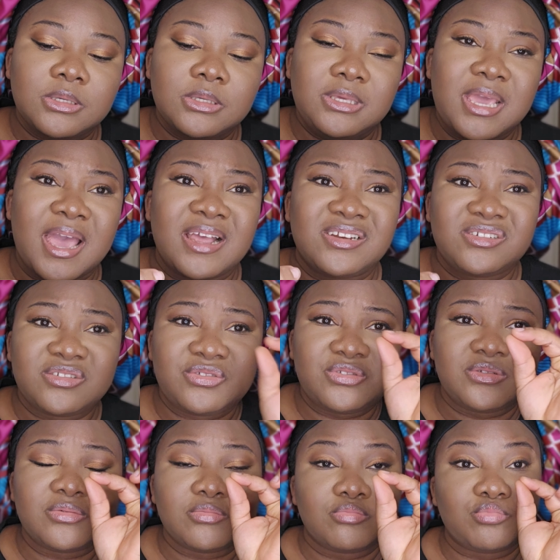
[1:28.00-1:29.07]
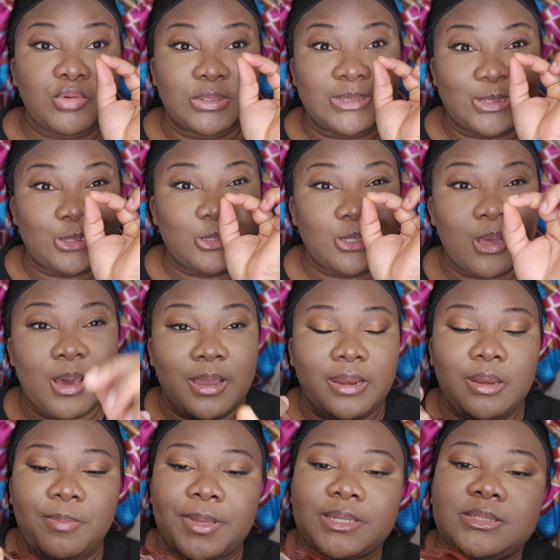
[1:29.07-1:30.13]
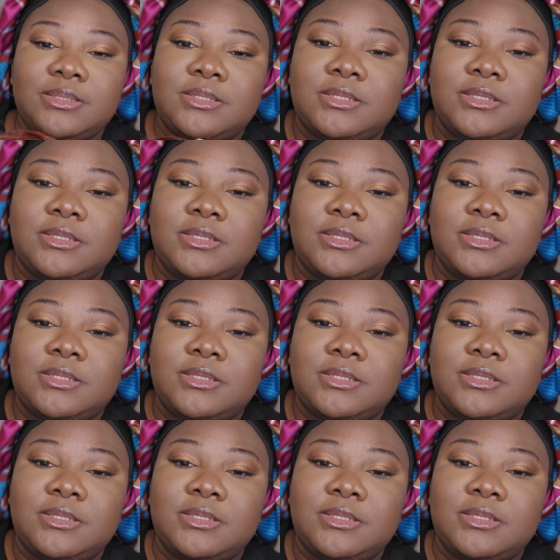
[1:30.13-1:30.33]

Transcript: Yeah, just a tiny bit.